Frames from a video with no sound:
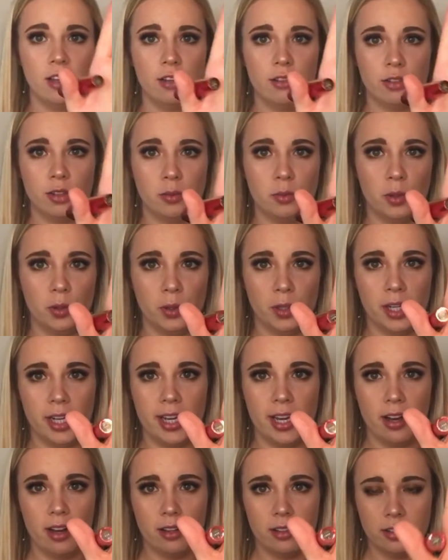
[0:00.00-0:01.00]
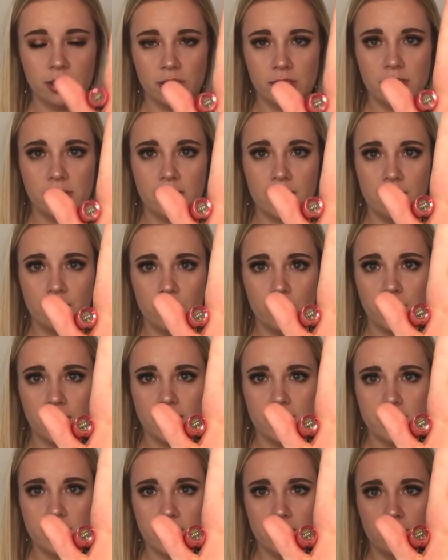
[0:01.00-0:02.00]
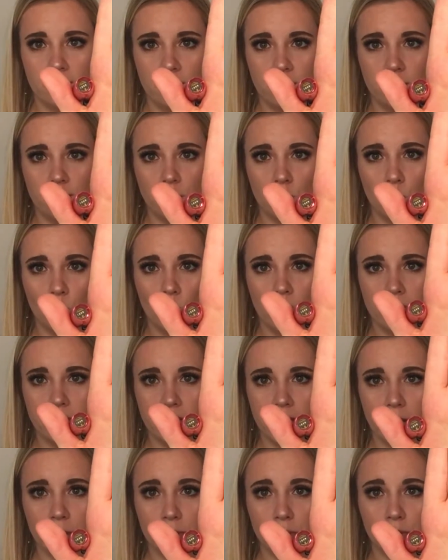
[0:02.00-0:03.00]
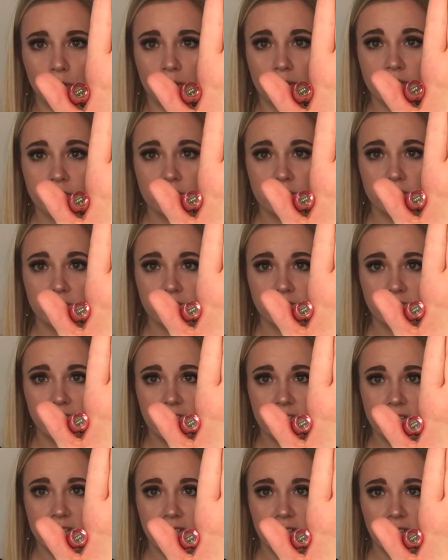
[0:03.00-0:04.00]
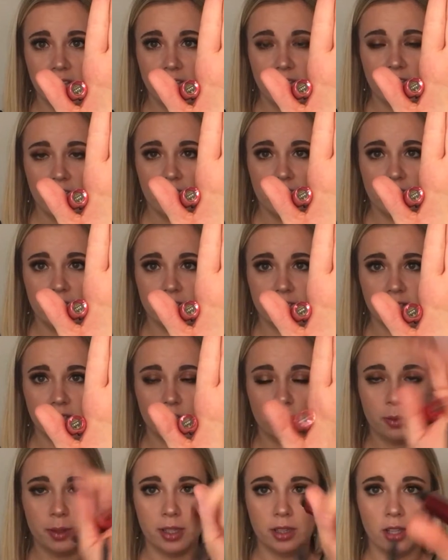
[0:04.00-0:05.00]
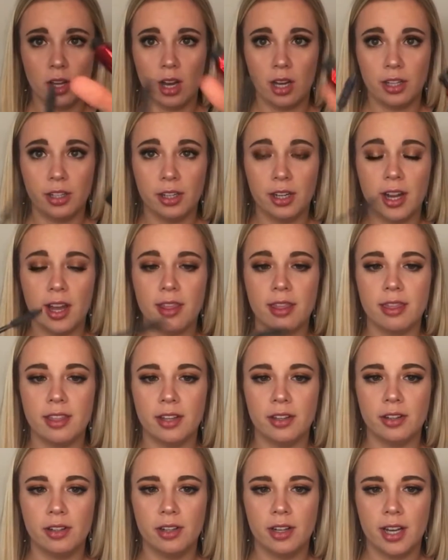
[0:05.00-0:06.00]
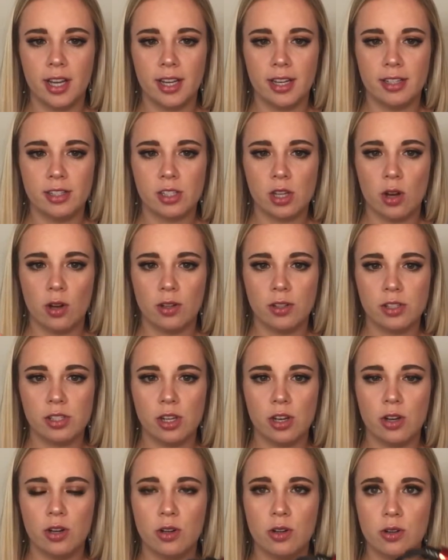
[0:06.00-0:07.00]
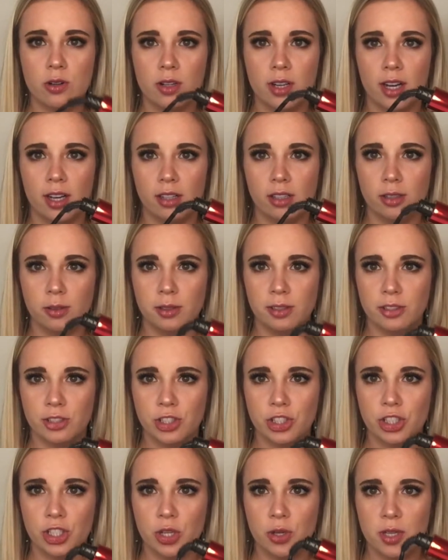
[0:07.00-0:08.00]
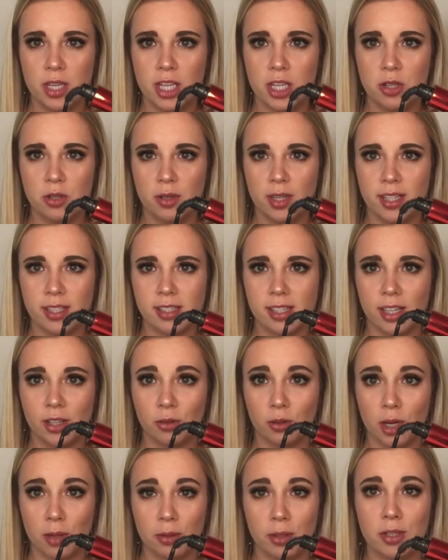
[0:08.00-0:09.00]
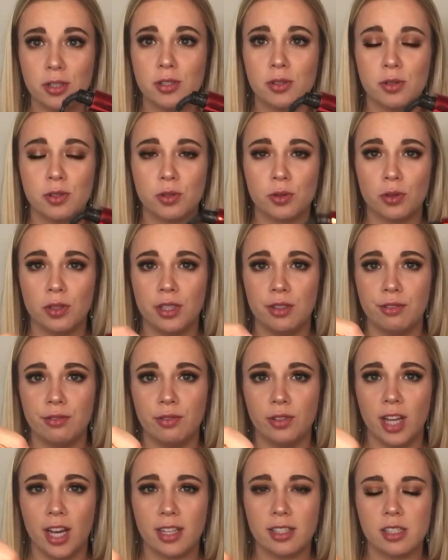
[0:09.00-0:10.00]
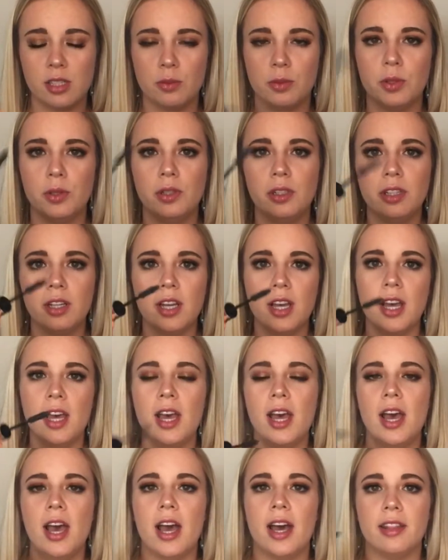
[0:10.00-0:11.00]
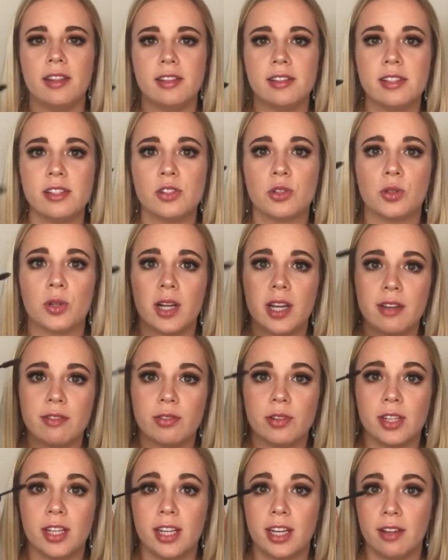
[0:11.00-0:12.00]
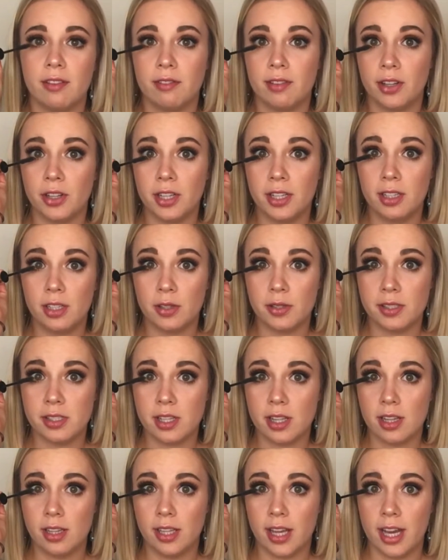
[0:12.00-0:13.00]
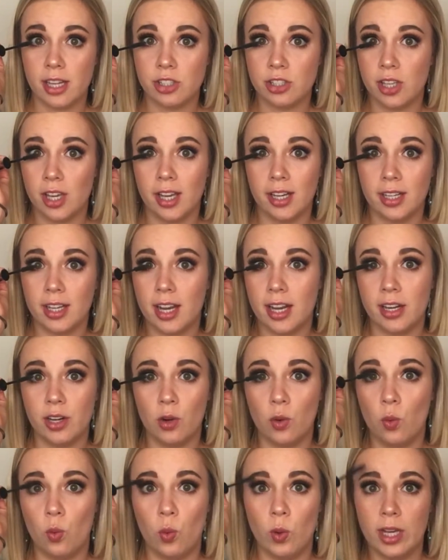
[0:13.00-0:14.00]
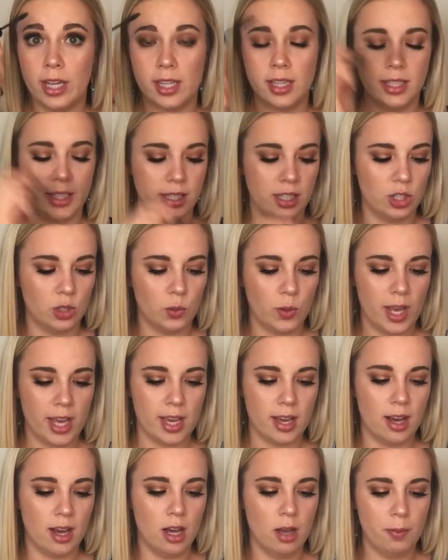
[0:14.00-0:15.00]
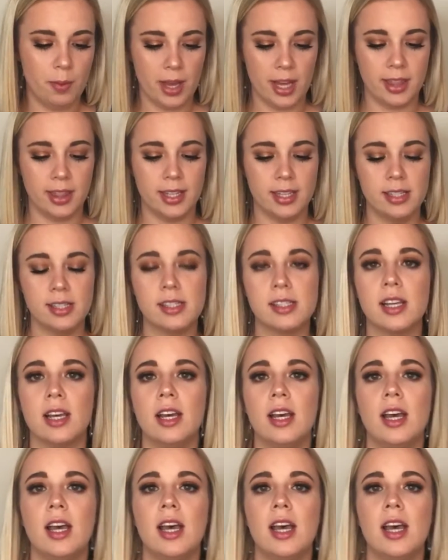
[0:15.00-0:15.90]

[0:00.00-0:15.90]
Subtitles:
from L'Oreal. Just to give you an idea of what that brush looks like. It is a little bit longer and thinner, and it's also, I'll show you, it's like rubber, so it's really flexible. And this is great for getting very close to the lash line, kind of wiggling your way up, and this